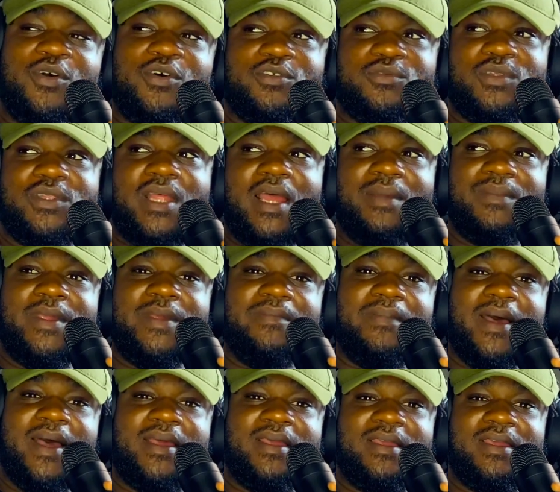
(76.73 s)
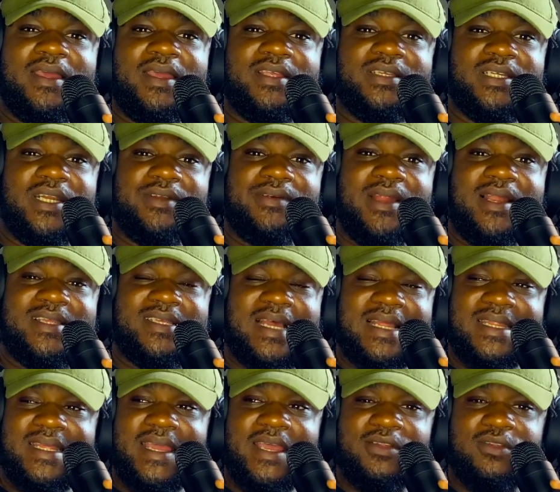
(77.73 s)
Because what I mean by a
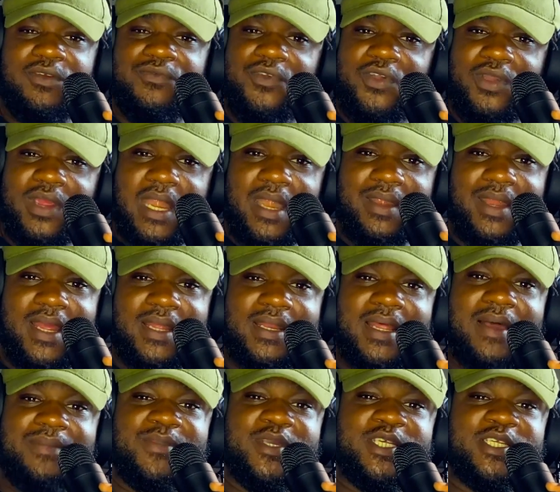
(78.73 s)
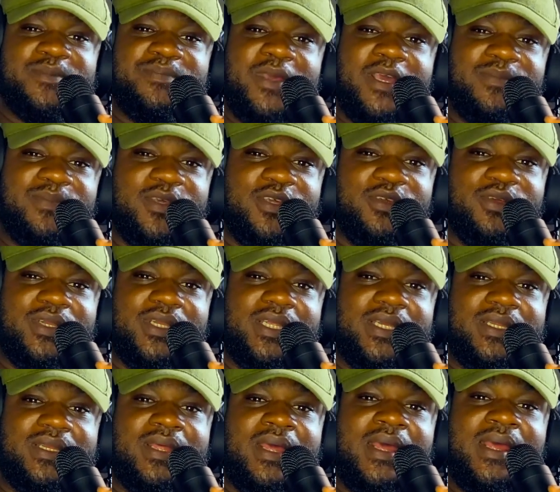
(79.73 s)
generalist at the end of your career, that means maybe
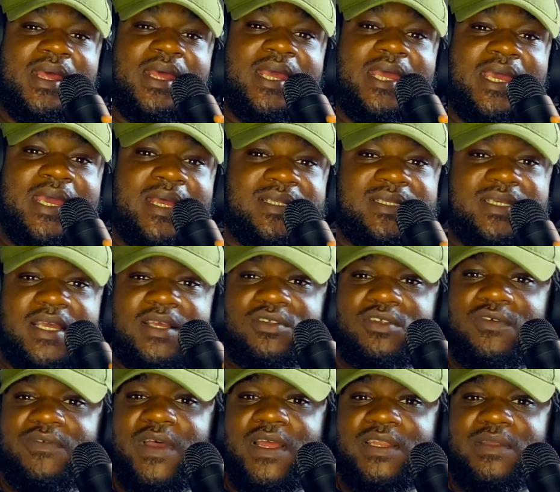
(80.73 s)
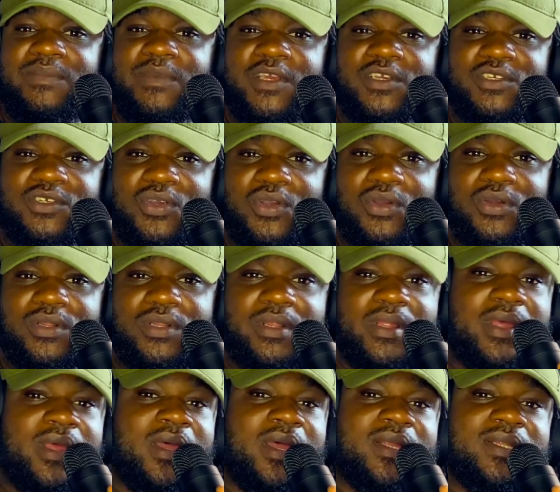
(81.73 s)
you did 8 years of
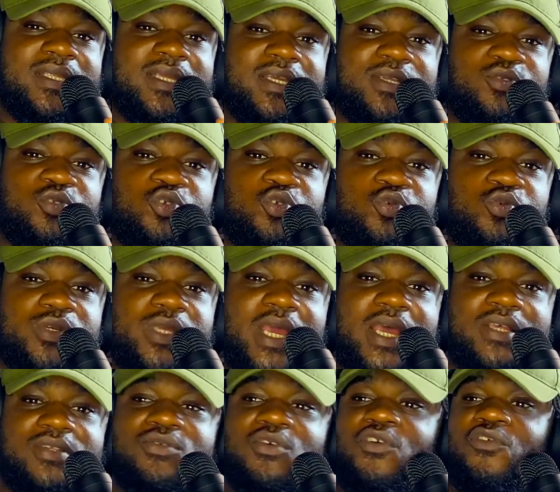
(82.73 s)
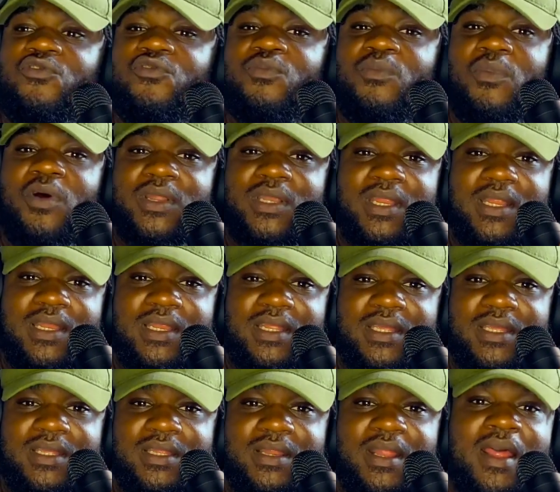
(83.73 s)
animation, did 2 years of
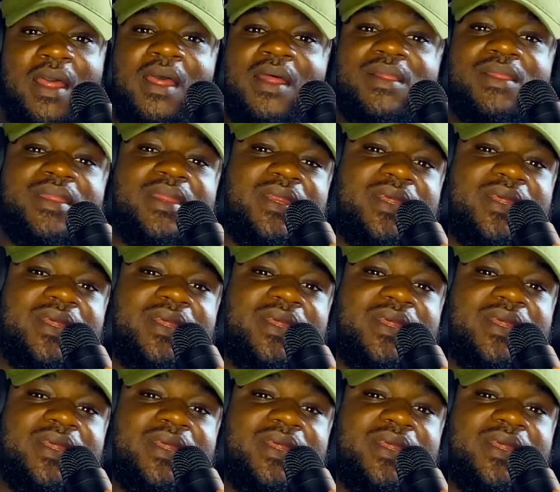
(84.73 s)
modeling,